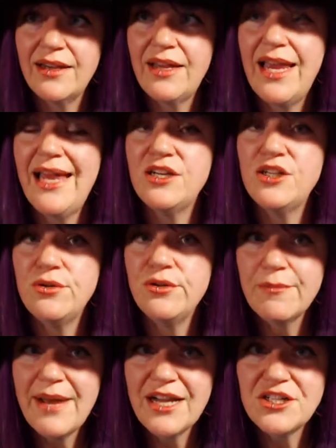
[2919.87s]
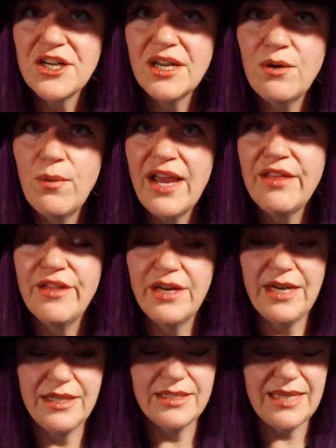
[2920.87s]
and do your magic in a way that
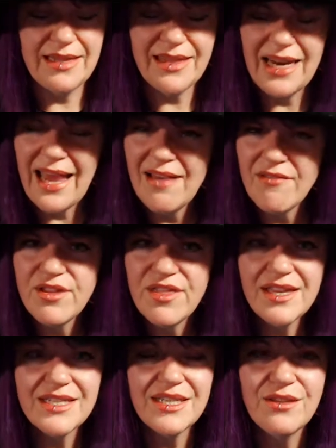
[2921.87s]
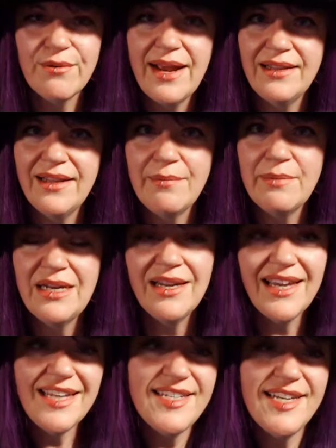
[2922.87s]
that everything is in the right alignment,
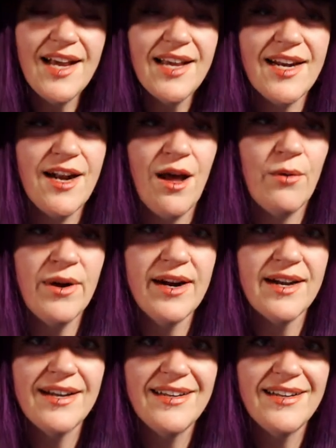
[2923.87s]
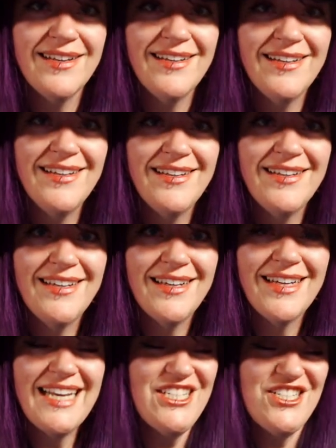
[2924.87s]
it's not going to not work.
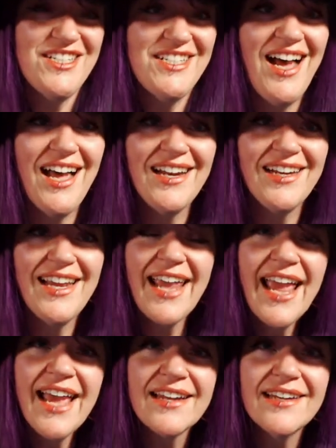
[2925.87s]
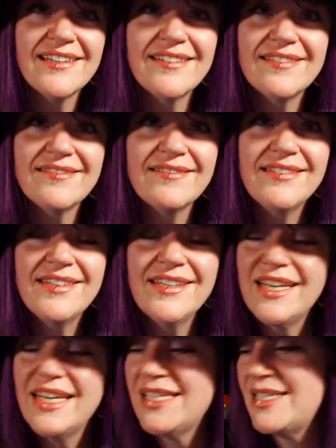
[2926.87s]
It's just not. It can't.
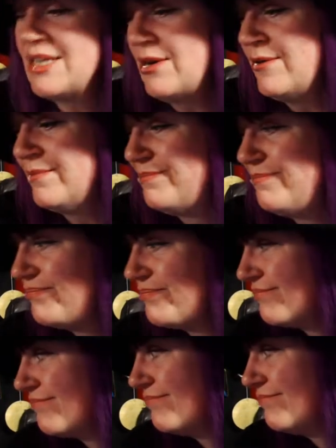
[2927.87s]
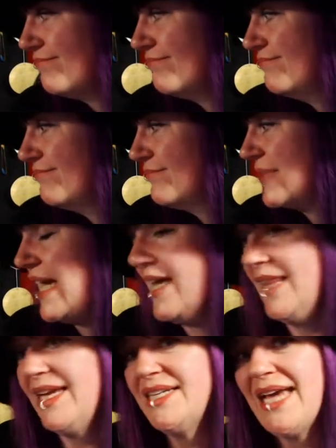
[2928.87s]
So I
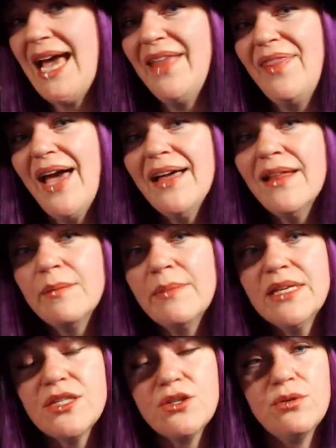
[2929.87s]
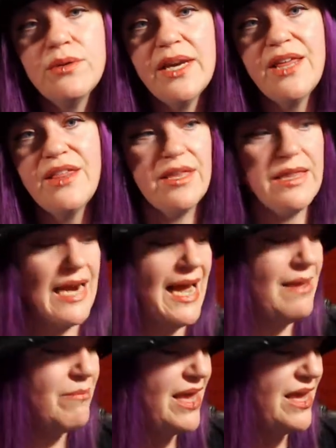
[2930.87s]
like to add that element to anything that
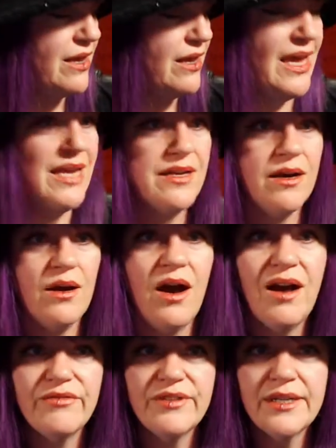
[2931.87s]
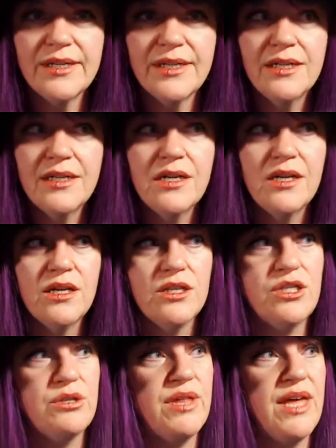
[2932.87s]
I make and offer
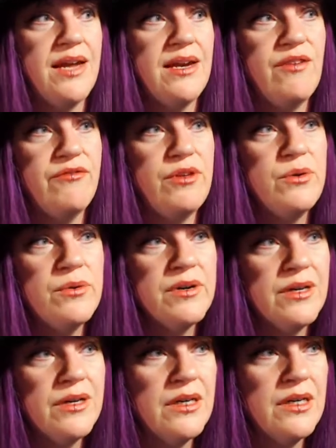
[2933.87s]
so that if you're